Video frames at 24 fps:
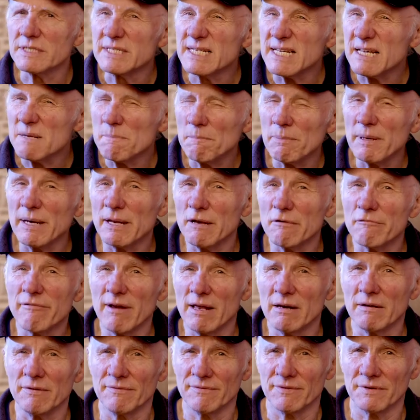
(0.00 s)
deeply
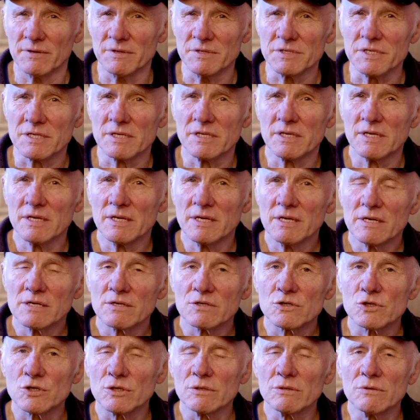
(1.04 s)
relevant
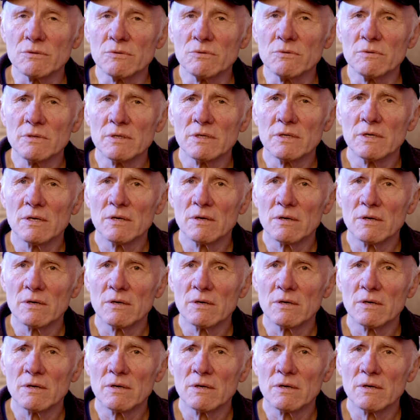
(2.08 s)
to